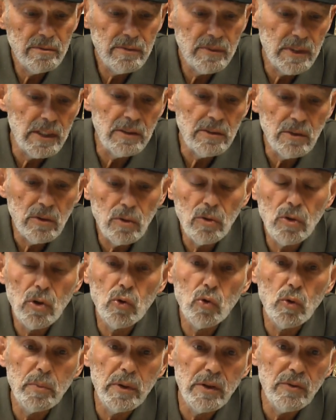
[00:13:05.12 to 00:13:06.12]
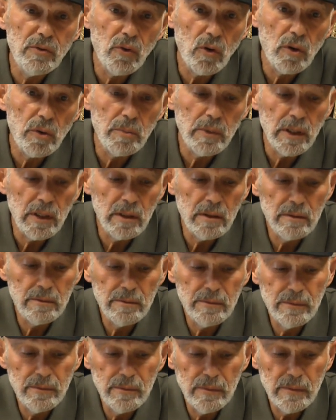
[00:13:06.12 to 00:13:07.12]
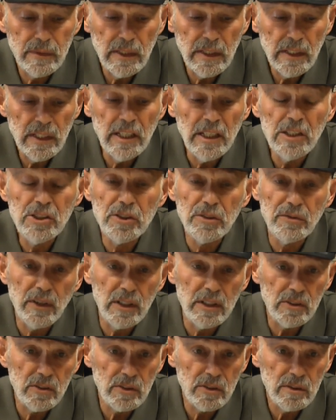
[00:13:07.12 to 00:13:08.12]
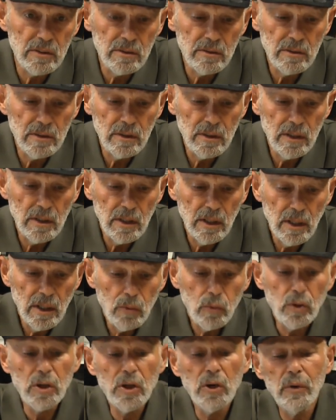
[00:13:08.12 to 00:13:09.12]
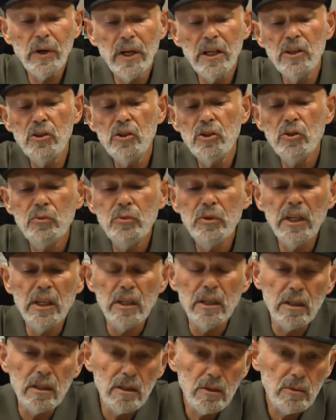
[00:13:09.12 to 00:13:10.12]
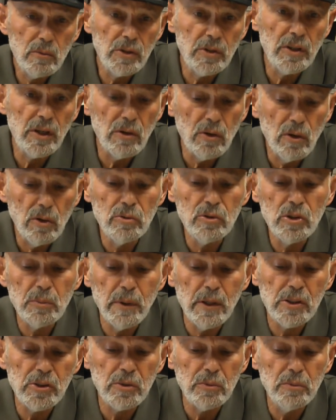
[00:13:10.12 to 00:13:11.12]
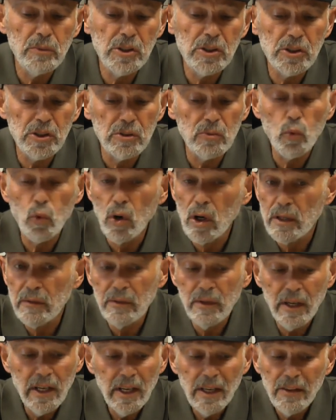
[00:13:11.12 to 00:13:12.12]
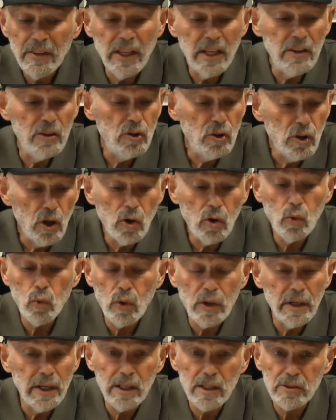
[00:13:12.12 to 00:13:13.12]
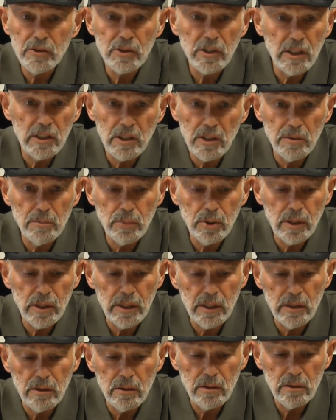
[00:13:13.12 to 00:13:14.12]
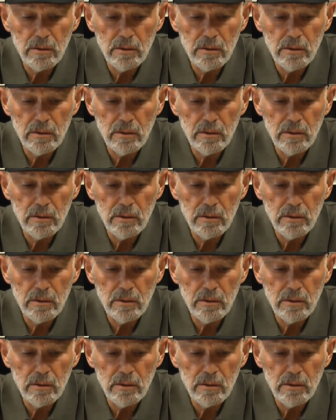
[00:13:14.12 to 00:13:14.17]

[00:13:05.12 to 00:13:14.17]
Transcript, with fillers: then who will be for me? Each of us were created unique with our own special mission, one that no one else can complete.